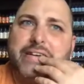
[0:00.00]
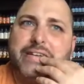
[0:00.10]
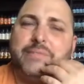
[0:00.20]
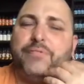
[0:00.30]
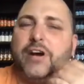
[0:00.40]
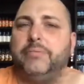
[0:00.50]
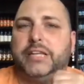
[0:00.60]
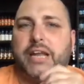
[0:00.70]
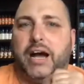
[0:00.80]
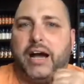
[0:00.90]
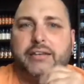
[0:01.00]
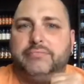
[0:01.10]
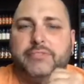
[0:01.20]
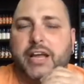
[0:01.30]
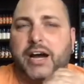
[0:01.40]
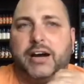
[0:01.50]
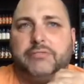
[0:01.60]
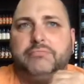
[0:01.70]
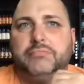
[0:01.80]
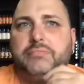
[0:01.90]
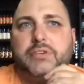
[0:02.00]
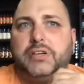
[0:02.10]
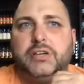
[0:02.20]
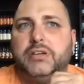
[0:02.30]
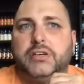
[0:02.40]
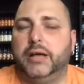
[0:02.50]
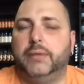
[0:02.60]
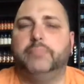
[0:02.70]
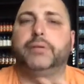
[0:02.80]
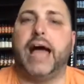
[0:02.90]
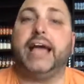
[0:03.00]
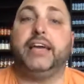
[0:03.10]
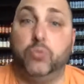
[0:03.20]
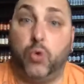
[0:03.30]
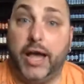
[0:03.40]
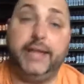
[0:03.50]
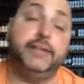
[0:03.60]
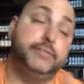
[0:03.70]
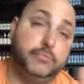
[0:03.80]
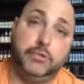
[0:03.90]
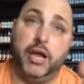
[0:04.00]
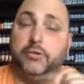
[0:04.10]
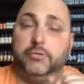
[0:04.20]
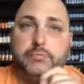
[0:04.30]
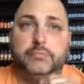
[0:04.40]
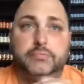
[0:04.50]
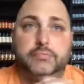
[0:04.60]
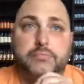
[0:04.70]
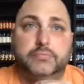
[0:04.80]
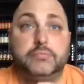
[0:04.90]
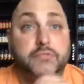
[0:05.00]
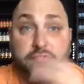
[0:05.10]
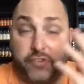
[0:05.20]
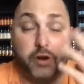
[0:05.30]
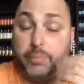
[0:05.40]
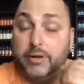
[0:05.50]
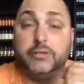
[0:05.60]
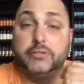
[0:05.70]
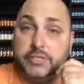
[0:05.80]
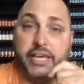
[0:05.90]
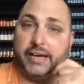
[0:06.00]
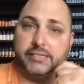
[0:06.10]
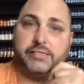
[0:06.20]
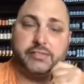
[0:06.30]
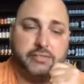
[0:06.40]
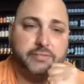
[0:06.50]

uh probably not. No. Uh, black and white? No. Verbal? Yes.